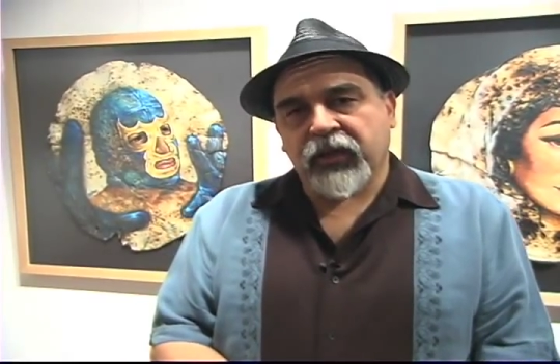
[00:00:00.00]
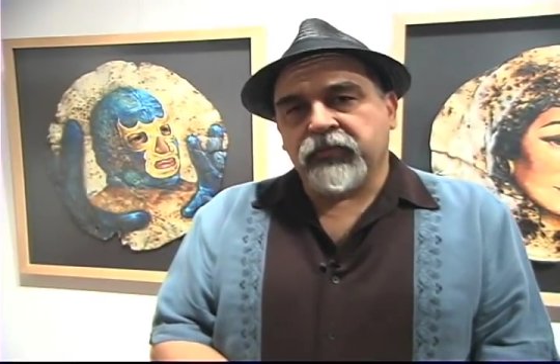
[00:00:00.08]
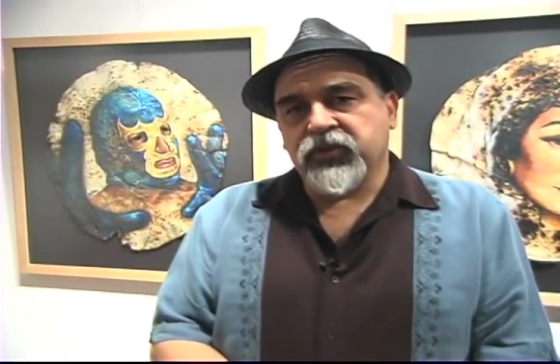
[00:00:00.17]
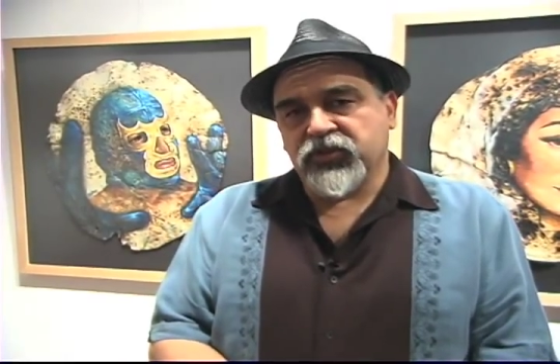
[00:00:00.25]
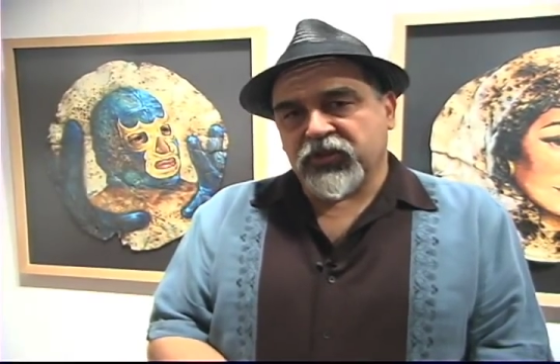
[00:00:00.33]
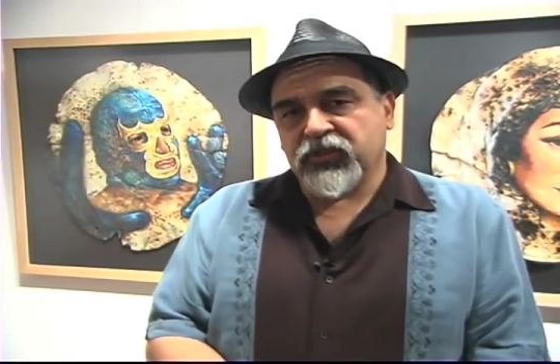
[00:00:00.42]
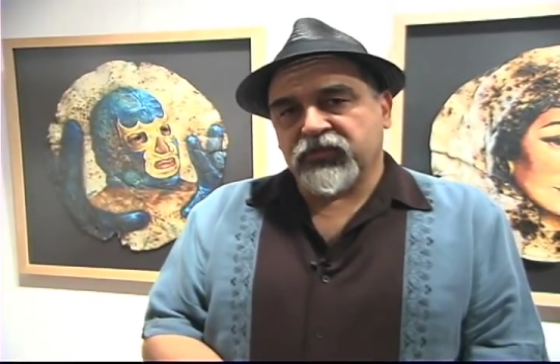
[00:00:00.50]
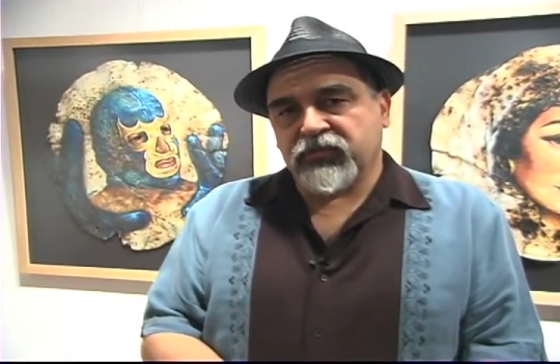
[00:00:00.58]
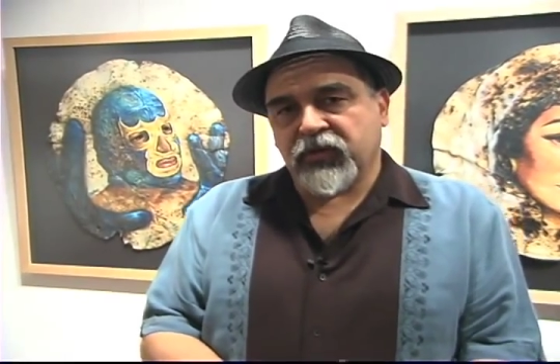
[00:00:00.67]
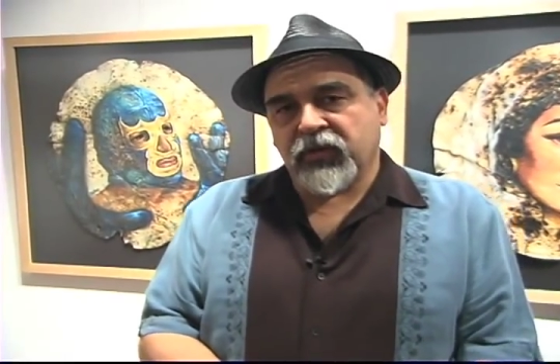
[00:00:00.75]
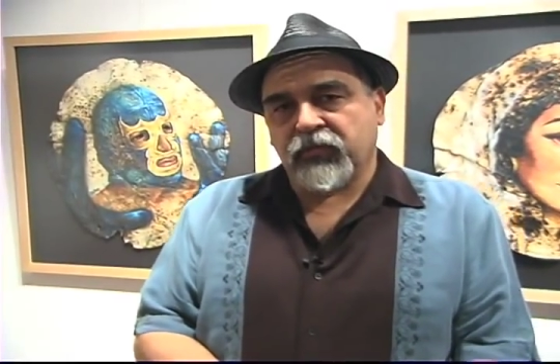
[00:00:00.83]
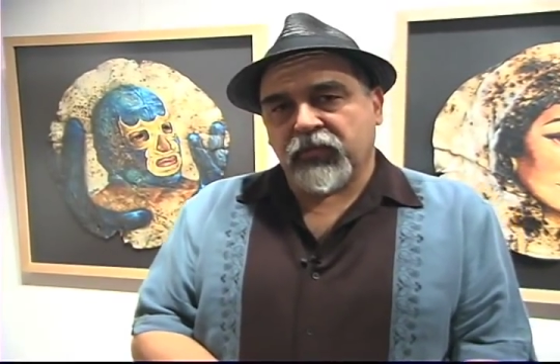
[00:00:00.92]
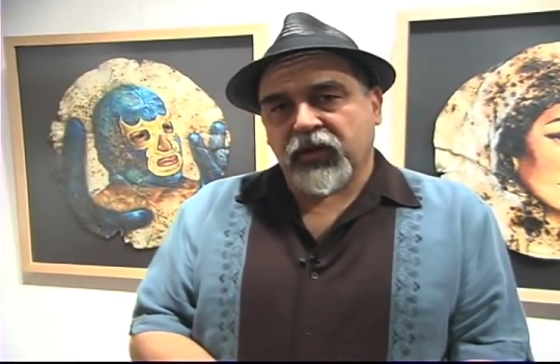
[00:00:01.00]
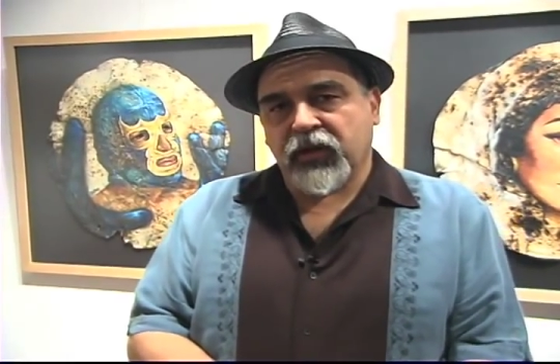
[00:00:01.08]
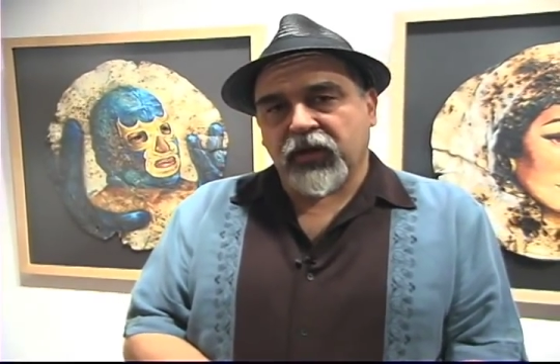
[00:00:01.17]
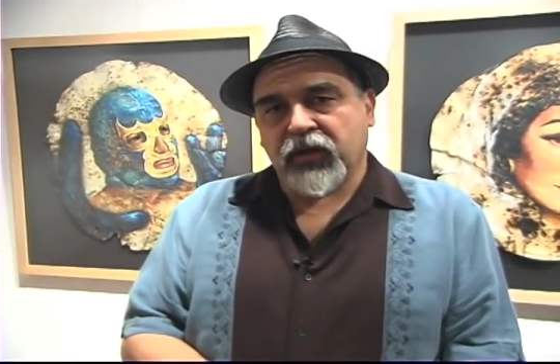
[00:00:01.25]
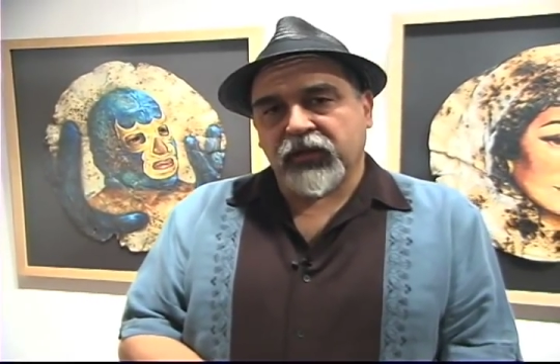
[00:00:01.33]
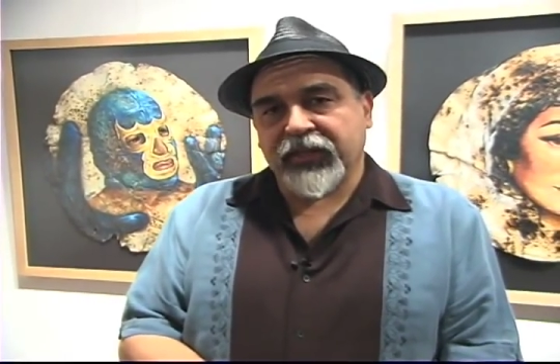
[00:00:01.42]
images from
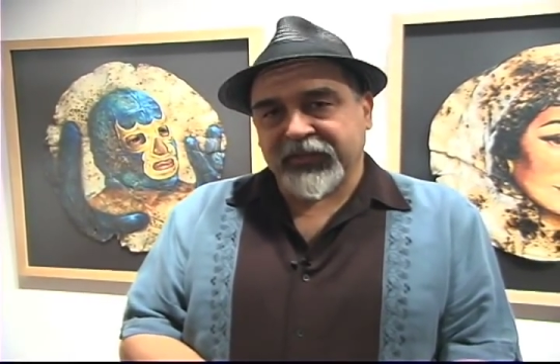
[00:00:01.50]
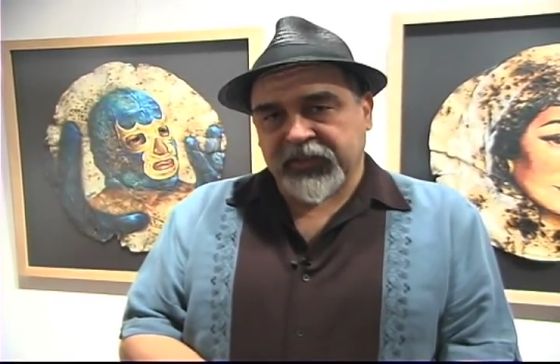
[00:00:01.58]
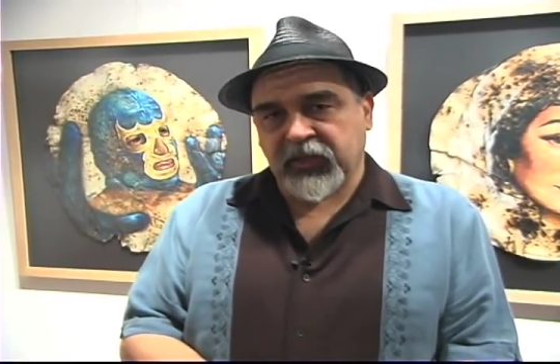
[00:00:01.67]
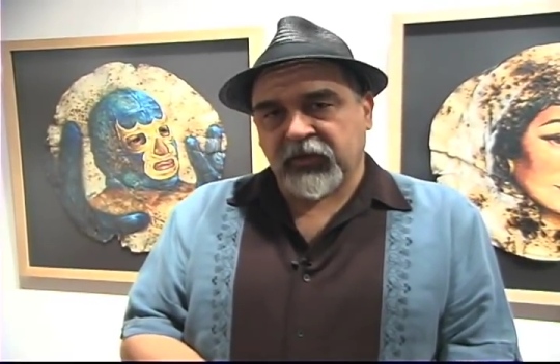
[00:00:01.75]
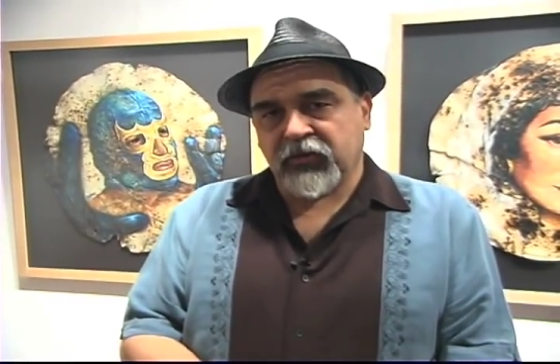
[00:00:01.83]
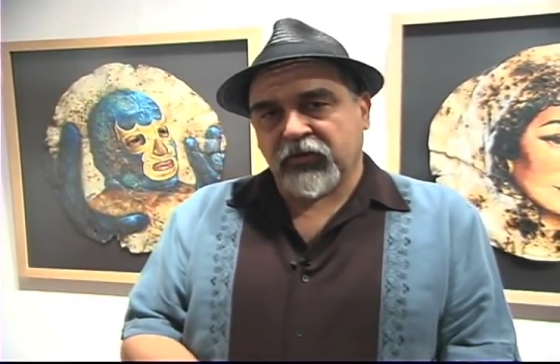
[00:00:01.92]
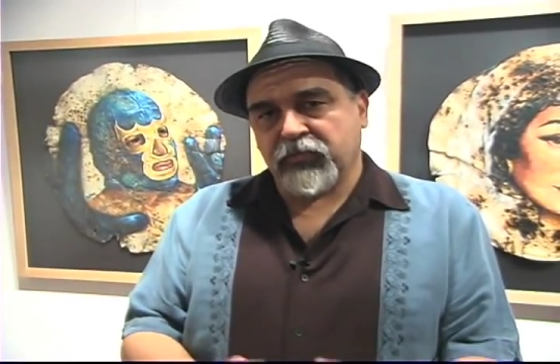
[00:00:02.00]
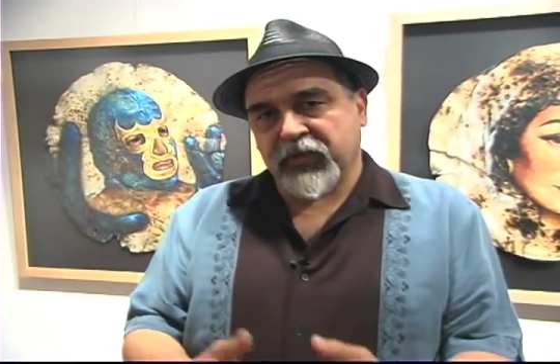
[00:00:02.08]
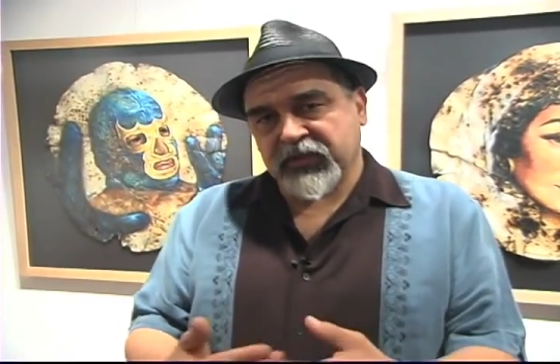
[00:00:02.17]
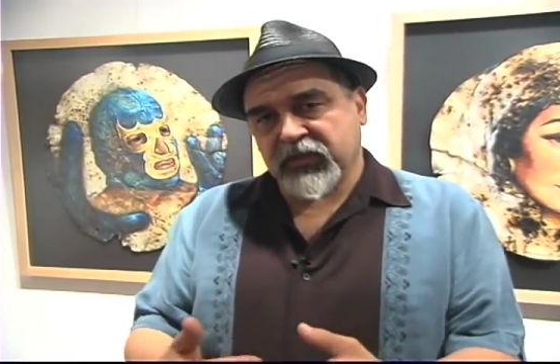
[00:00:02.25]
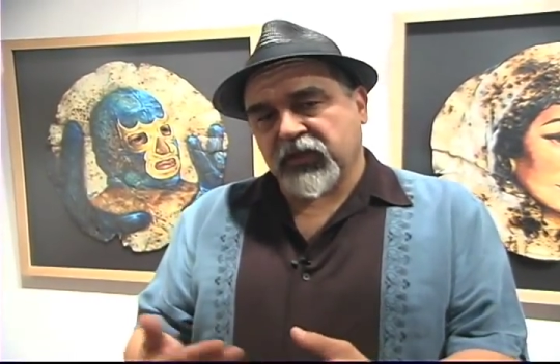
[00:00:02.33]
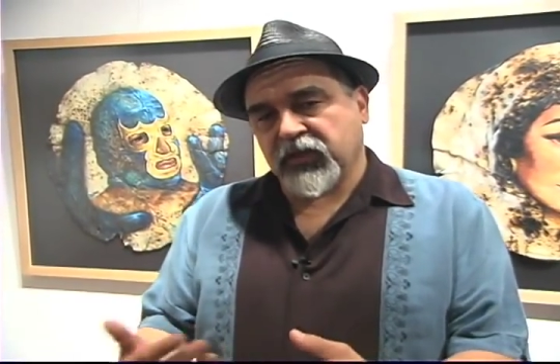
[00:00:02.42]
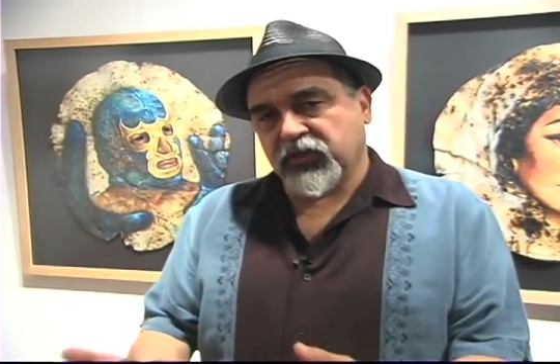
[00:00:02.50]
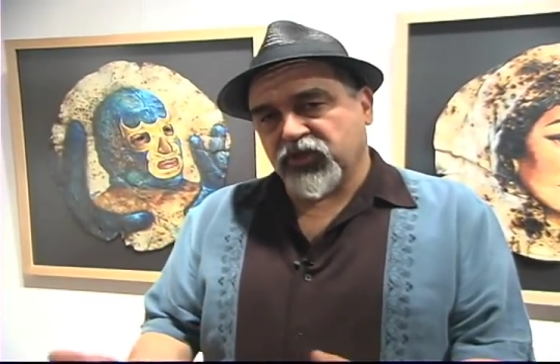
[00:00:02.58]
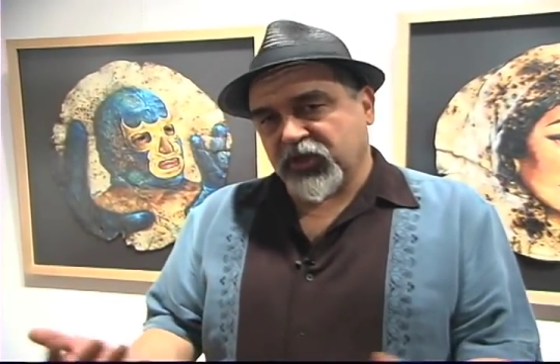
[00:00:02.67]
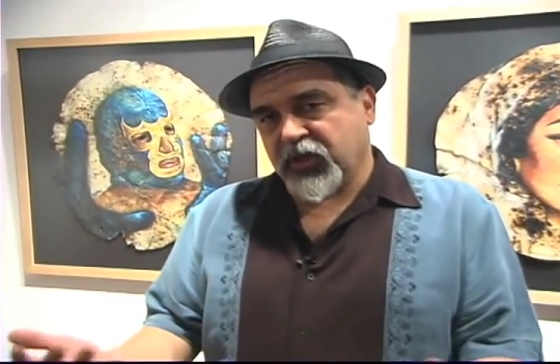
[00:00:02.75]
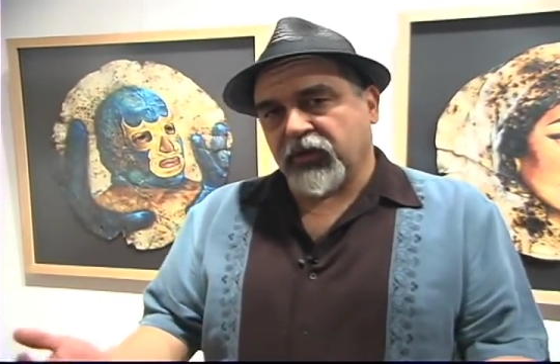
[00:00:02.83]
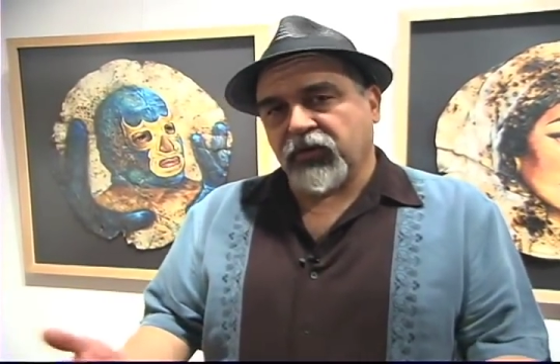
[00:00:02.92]
Latino, Mexican,
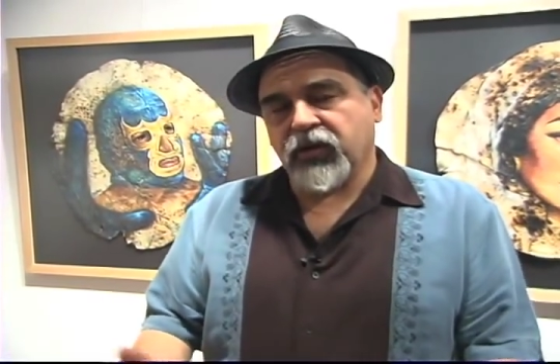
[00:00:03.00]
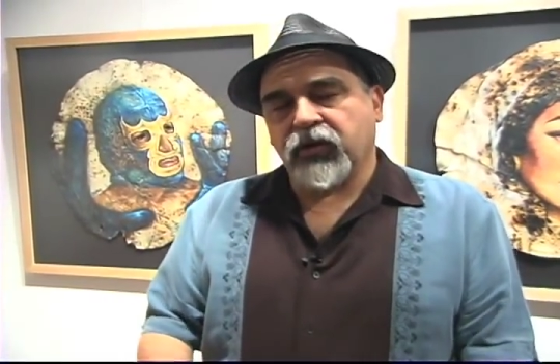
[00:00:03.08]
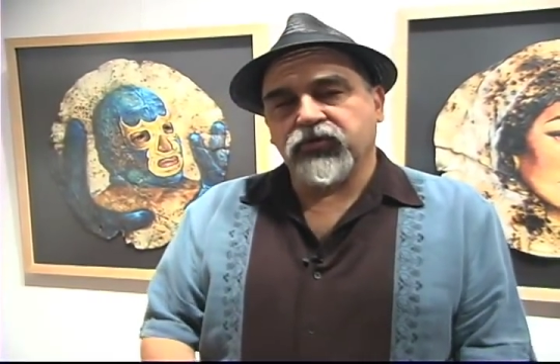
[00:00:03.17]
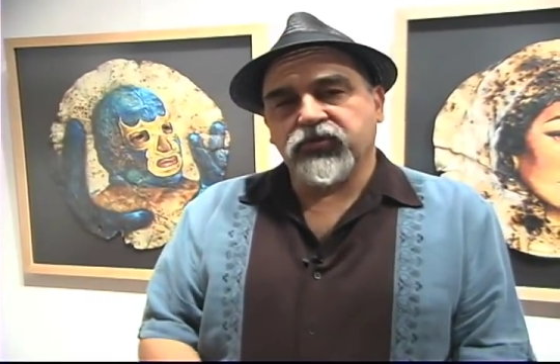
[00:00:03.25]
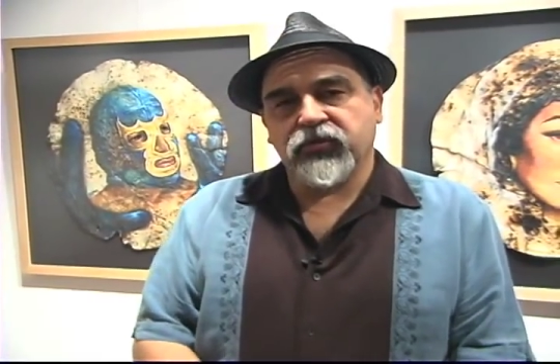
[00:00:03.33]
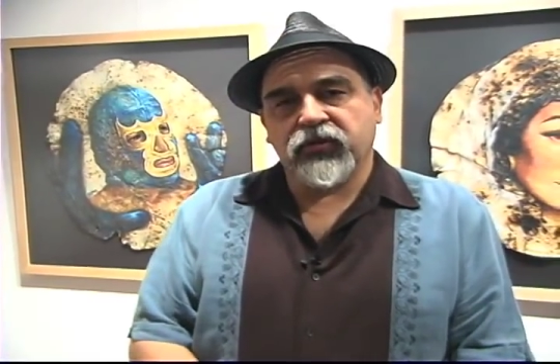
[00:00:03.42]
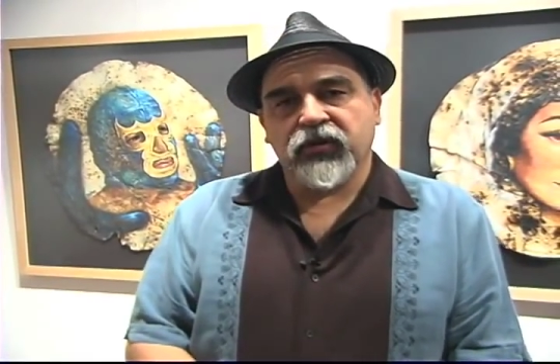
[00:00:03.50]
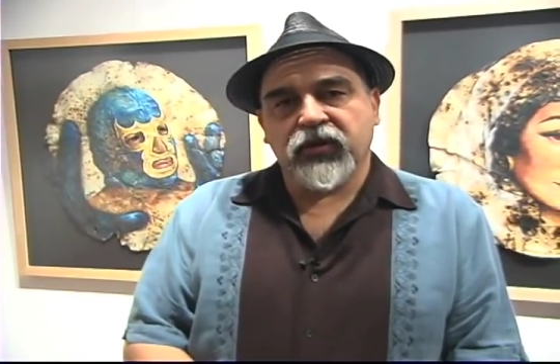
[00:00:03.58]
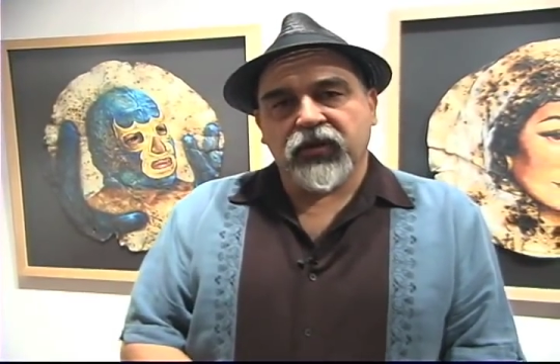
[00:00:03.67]
Chicano culture.